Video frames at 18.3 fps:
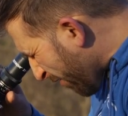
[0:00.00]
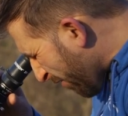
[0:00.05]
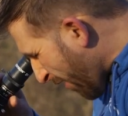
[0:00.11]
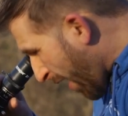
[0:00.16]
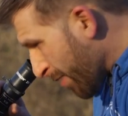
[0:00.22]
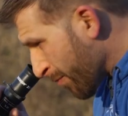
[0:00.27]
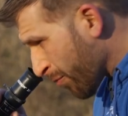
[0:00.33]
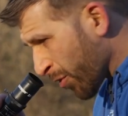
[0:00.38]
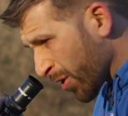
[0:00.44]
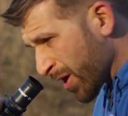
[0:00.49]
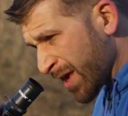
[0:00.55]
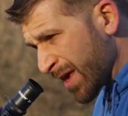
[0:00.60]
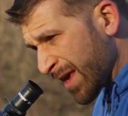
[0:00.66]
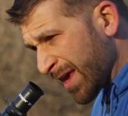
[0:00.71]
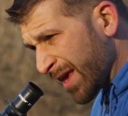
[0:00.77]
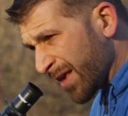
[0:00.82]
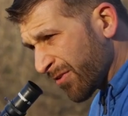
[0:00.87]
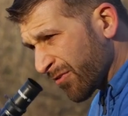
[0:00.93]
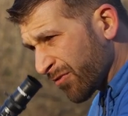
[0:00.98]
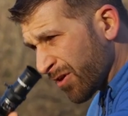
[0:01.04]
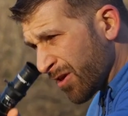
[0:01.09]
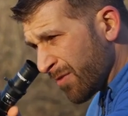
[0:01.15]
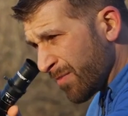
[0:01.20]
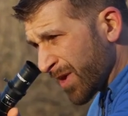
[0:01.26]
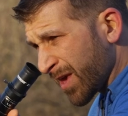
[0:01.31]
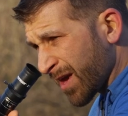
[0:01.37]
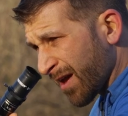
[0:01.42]
the sun pretty
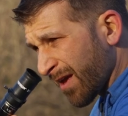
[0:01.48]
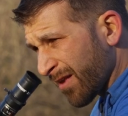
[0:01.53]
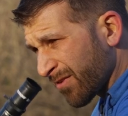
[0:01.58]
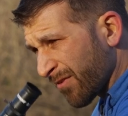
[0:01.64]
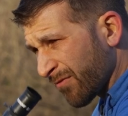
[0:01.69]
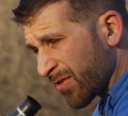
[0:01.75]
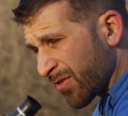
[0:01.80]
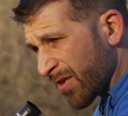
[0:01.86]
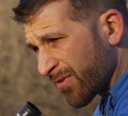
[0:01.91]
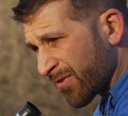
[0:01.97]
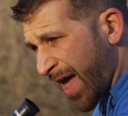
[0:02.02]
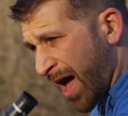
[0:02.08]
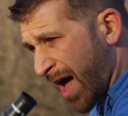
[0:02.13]
easily because of this